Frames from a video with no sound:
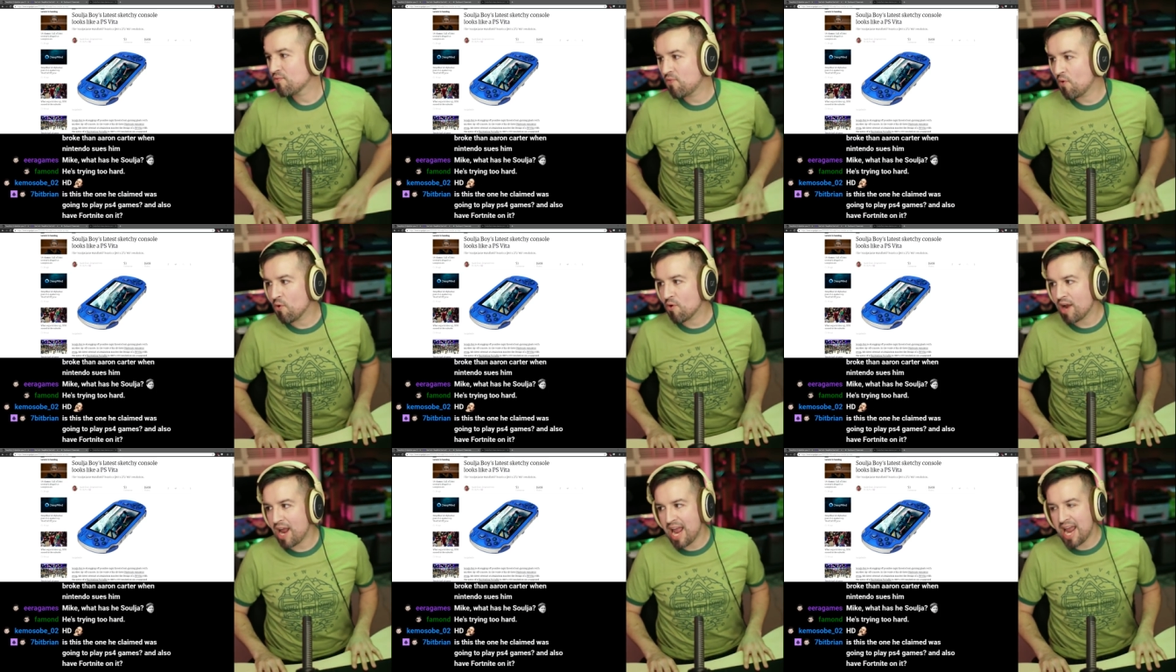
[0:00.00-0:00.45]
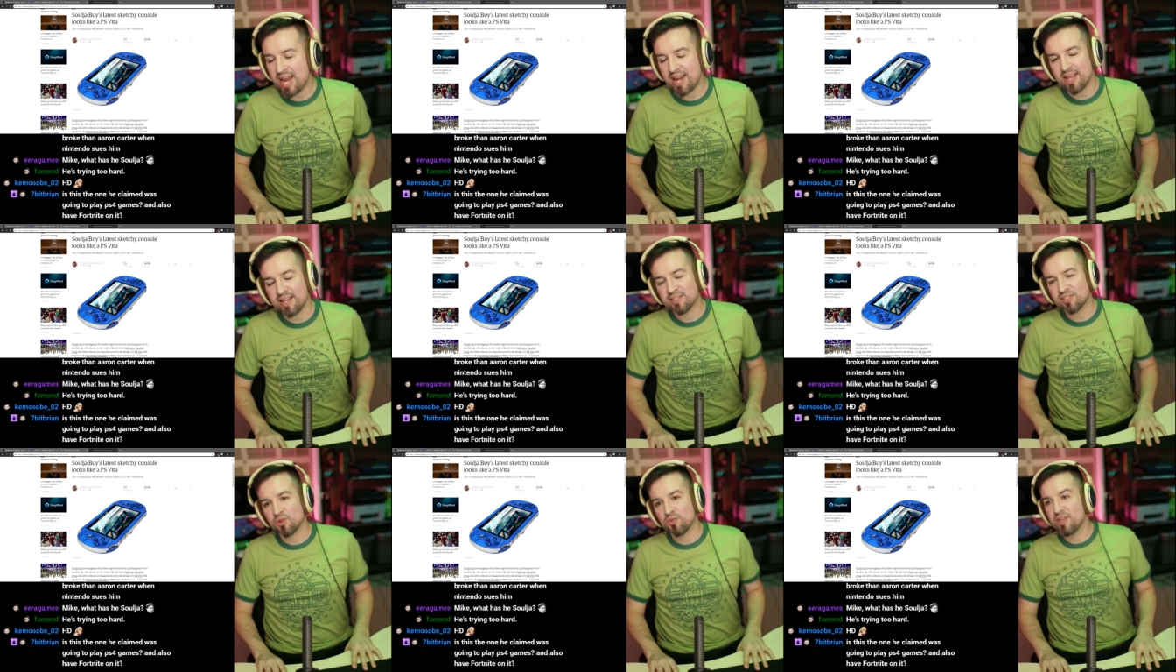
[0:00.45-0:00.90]

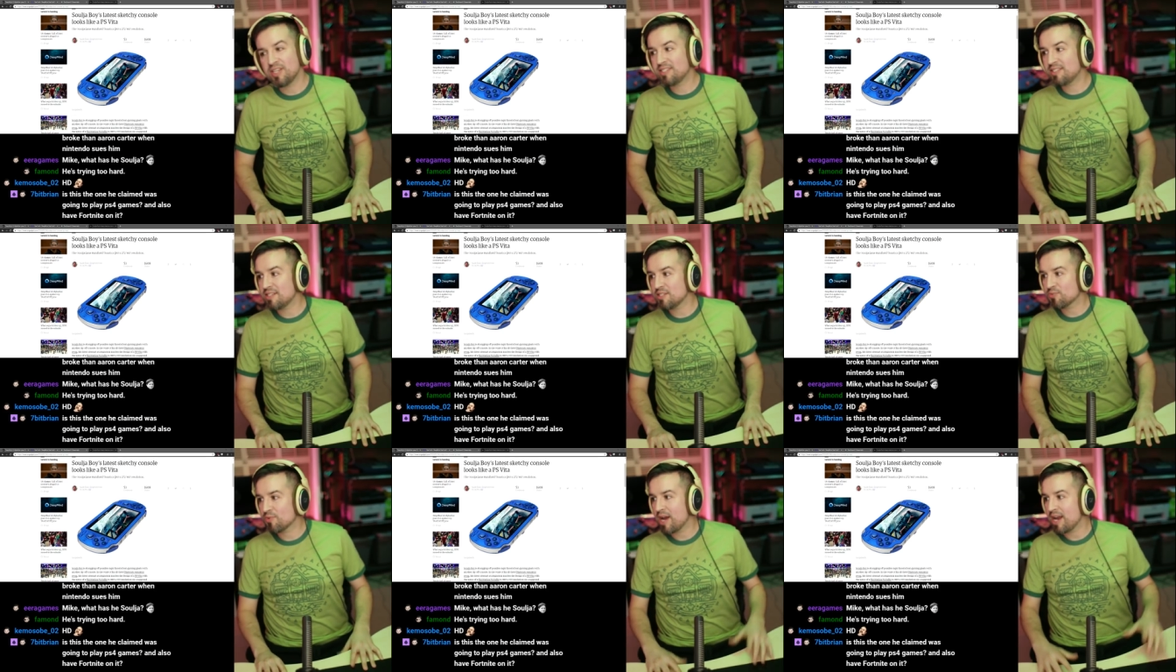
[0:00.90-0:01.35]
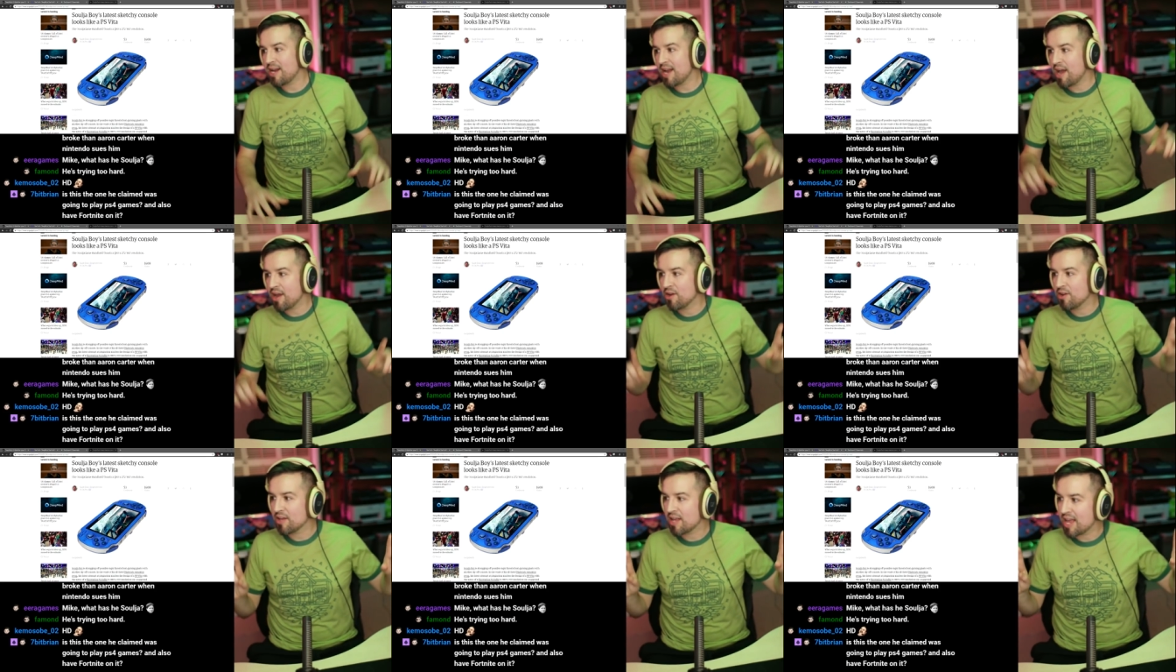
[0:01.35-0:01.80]
480. So this is right
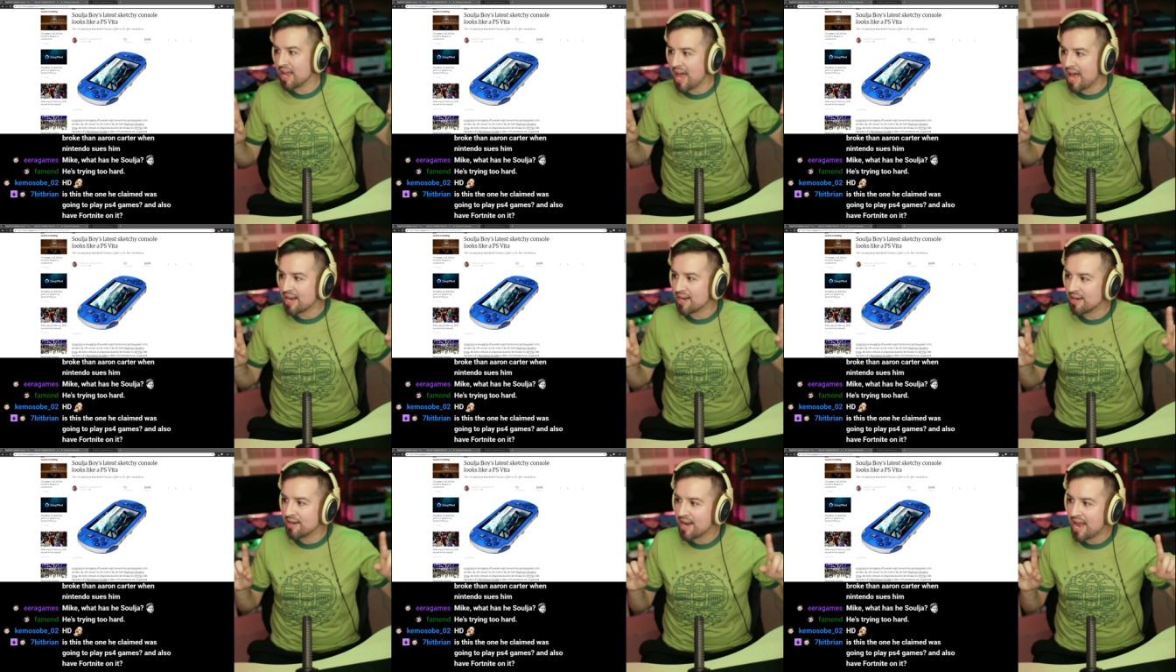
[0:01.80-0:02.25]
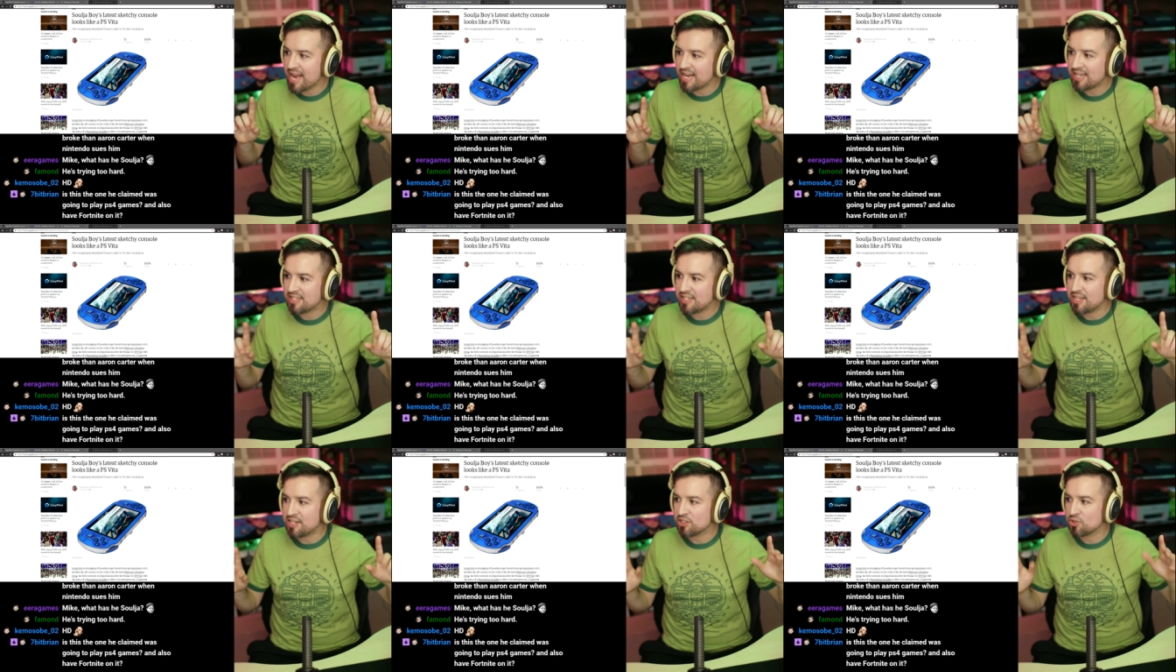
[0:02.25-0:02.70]
now, you're looking at
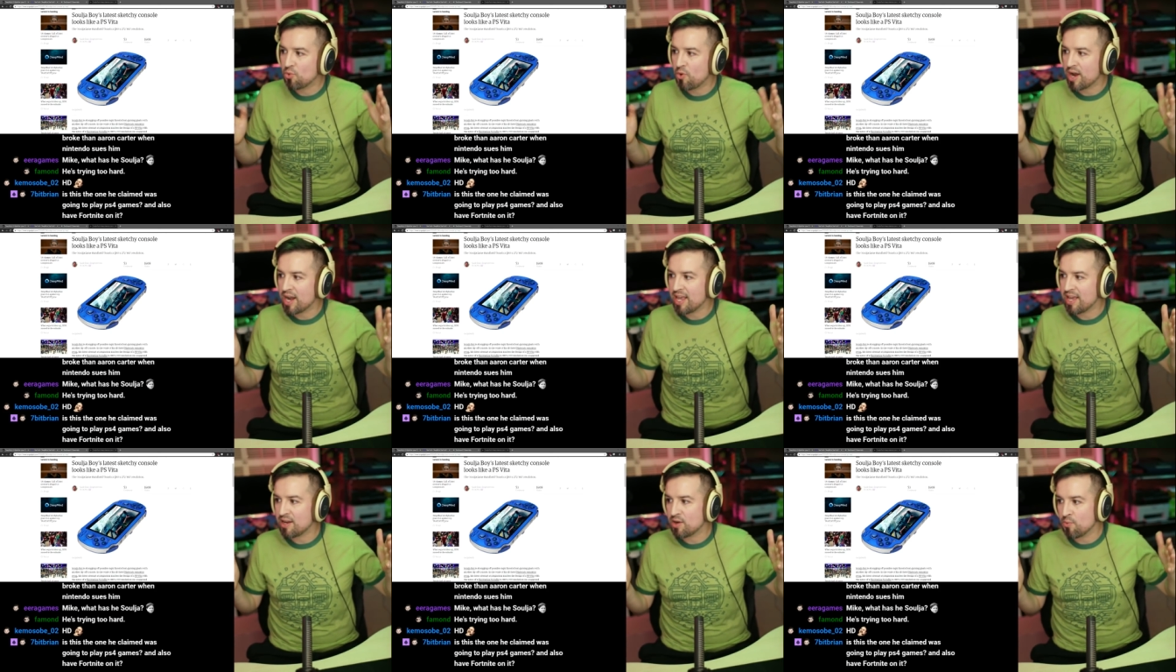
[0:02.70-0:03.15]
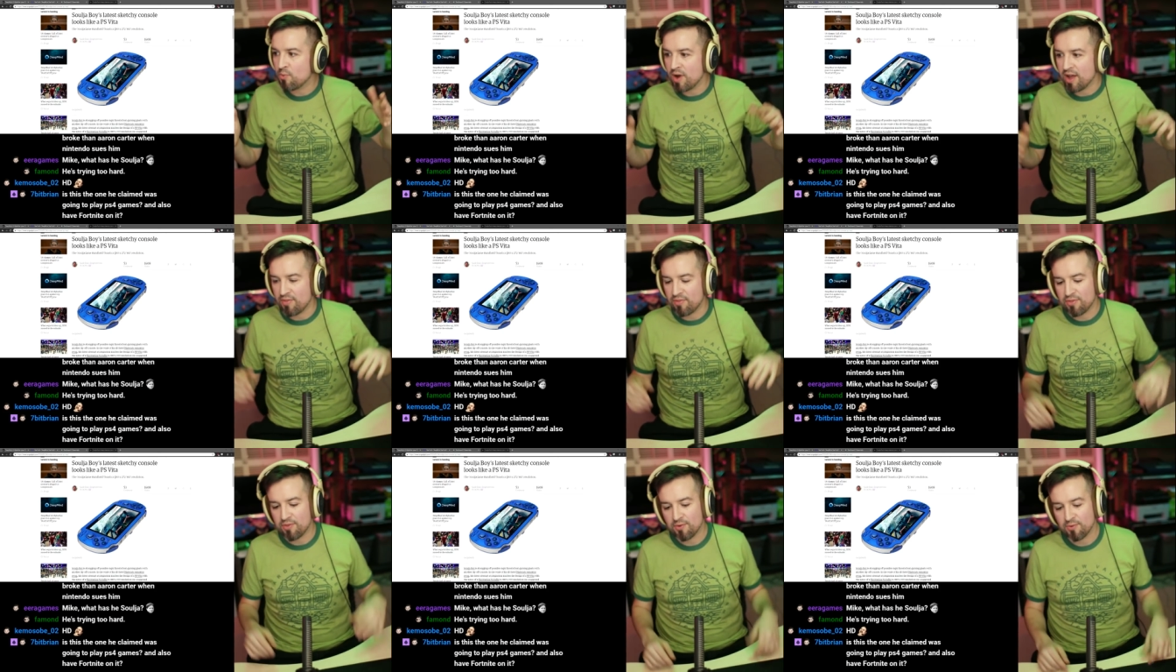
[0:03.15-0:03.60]
1920 in
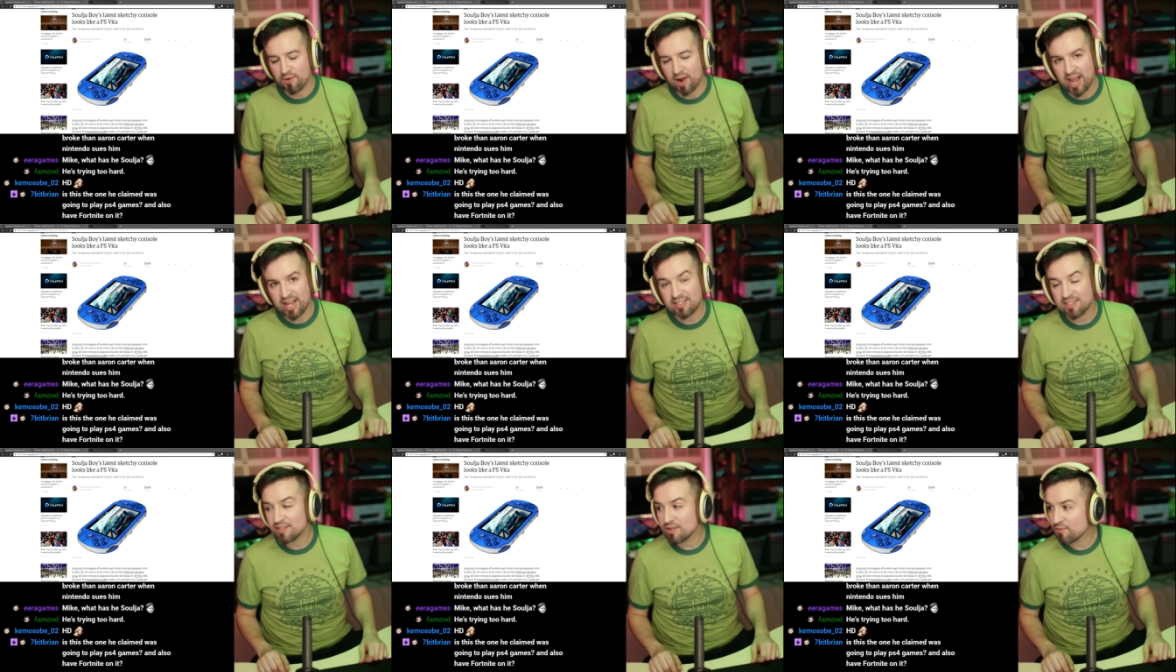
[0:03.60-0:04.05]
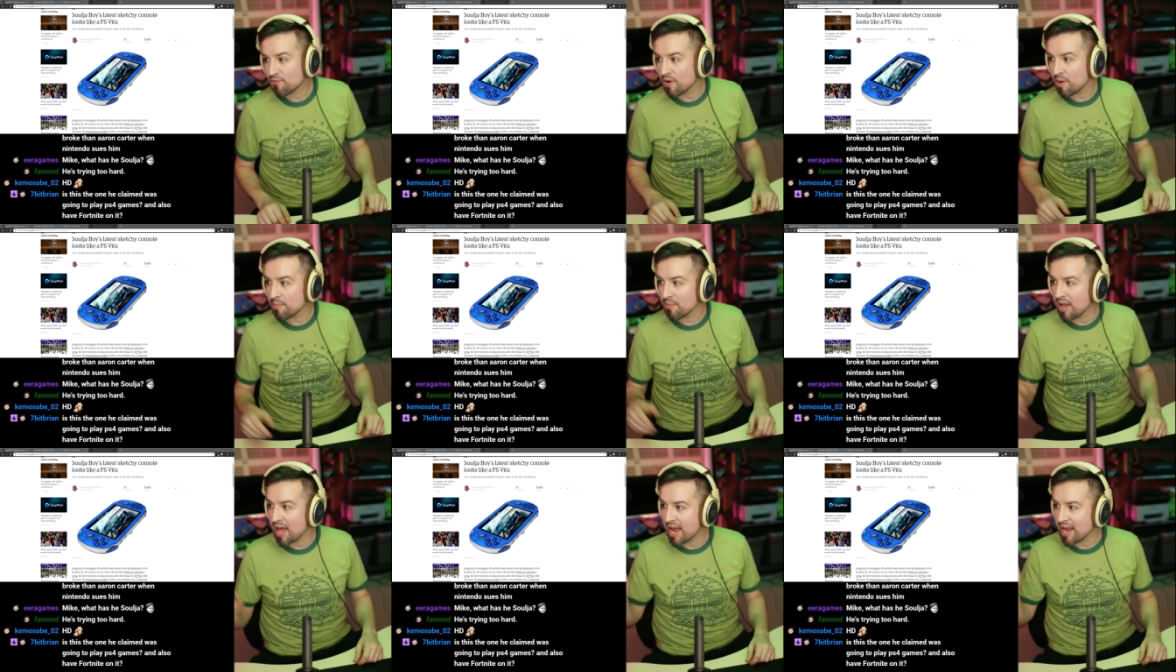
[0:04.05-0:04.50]
width, right? From